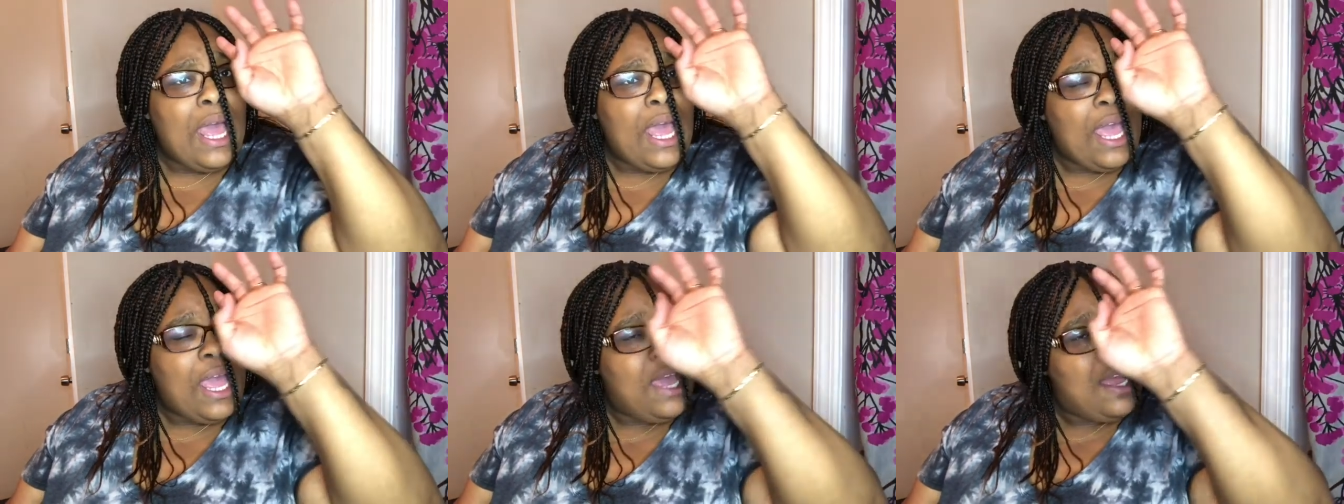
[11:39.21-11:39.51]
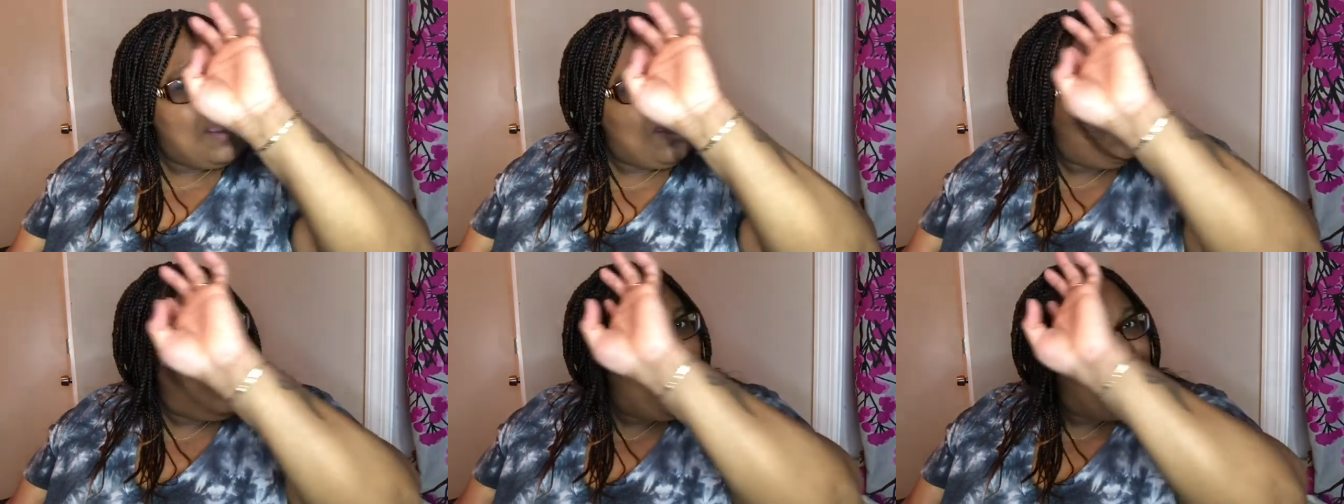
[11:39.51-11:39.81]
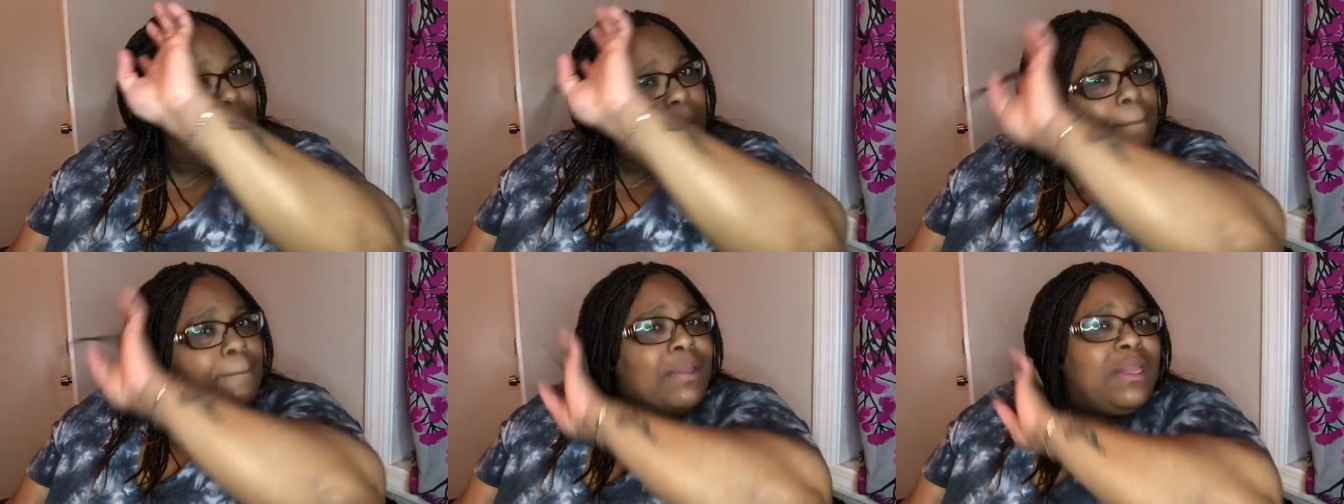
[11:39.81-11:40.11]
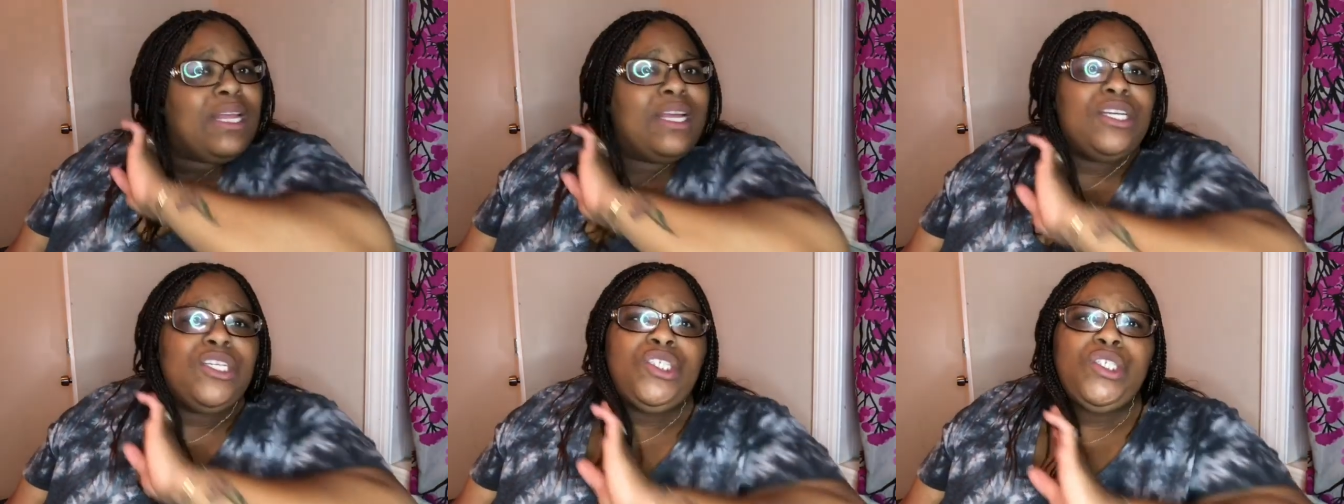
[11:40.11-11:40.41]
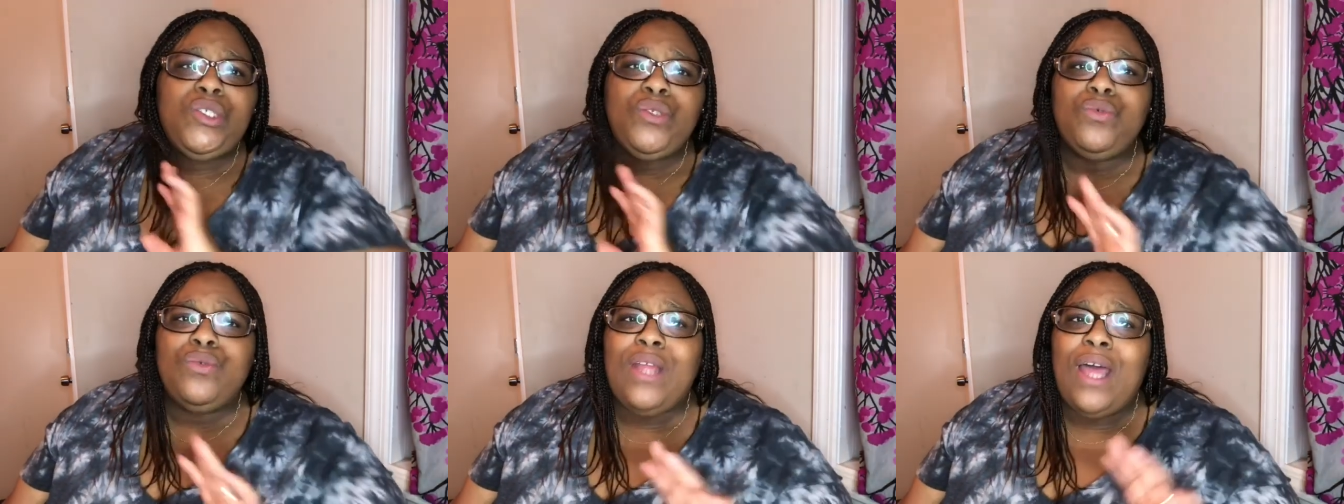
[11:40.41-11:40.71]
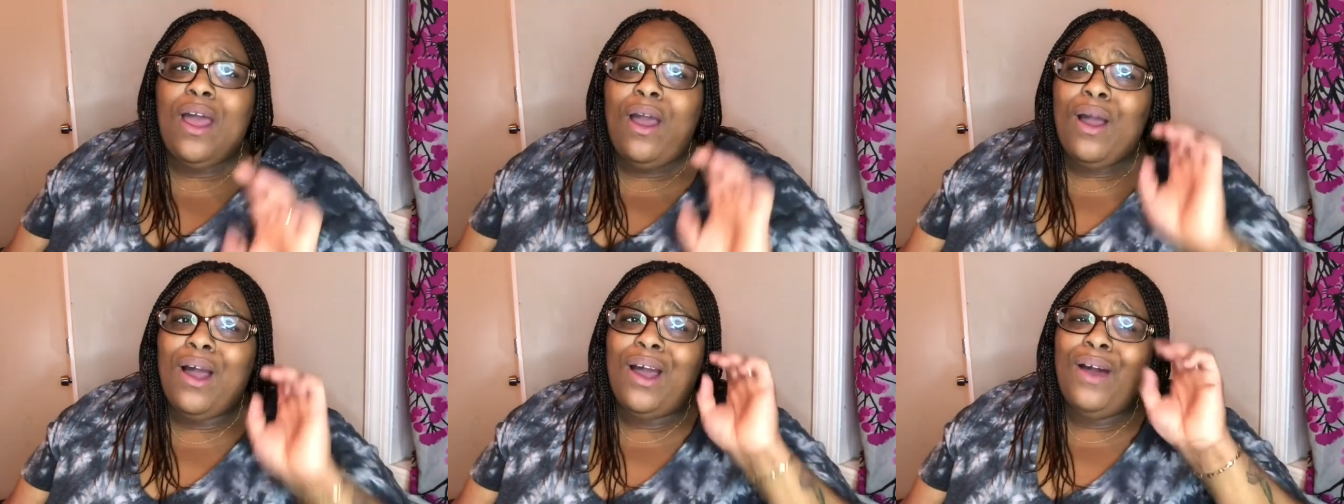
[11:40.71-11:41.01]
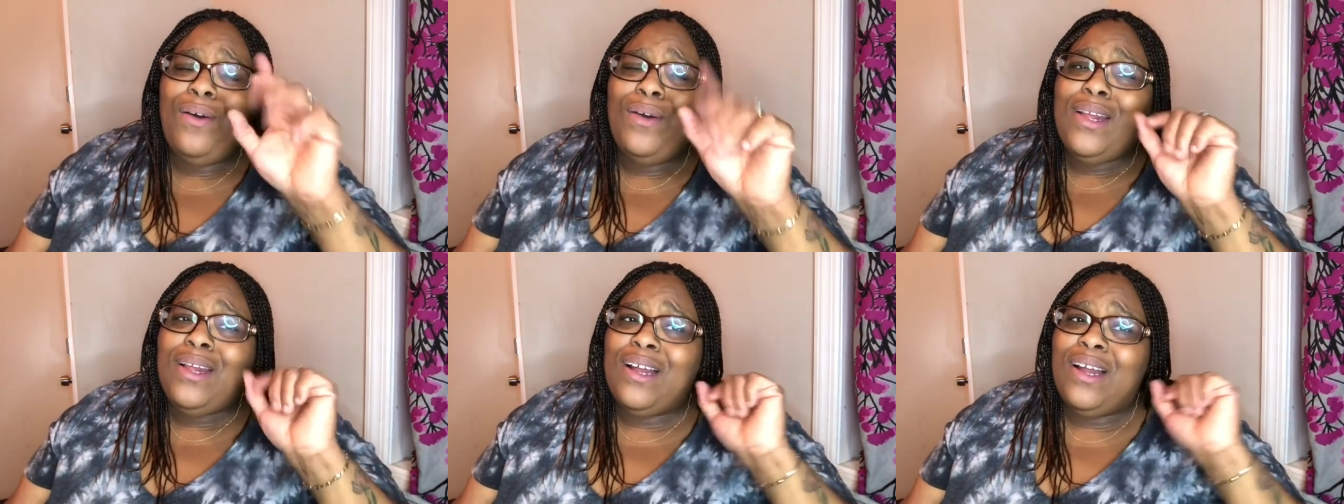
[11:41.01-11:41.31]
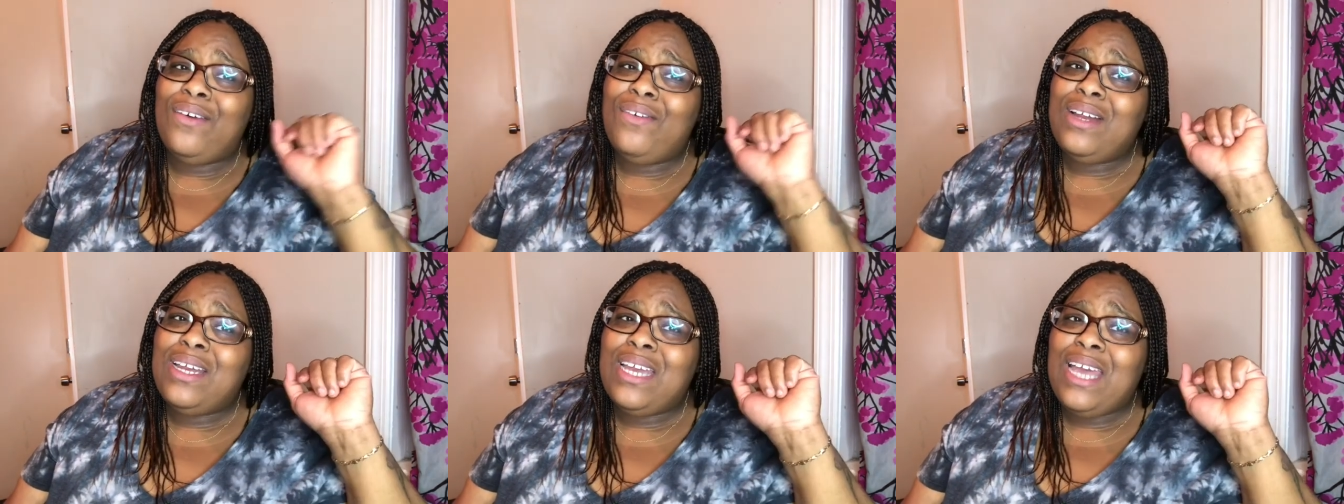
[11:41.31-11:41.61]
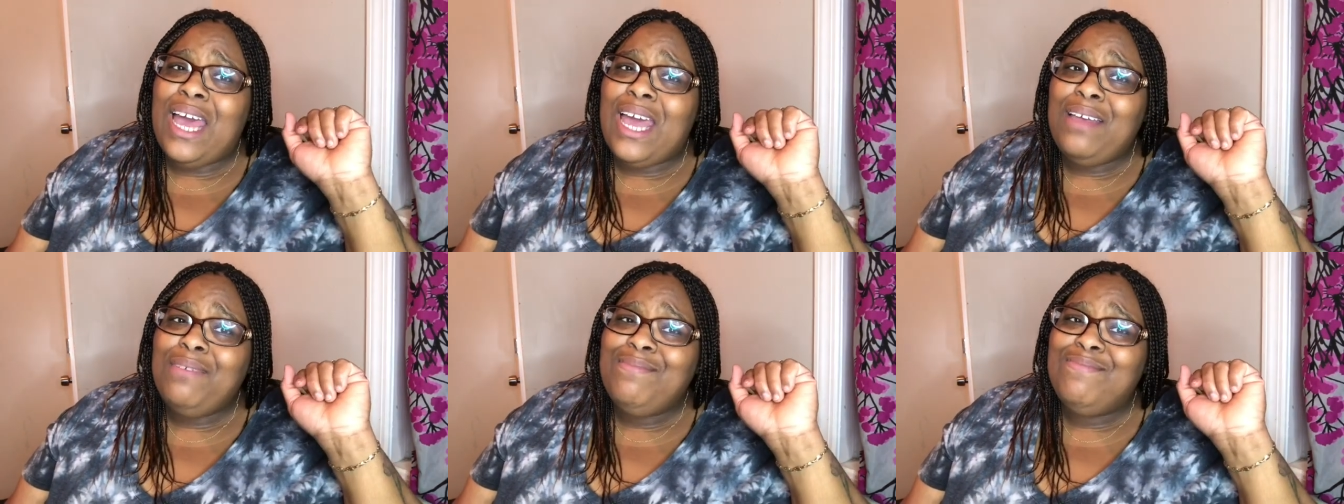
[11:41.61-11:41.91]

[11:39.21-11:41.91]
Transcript: and go ahead and place you the order, okay?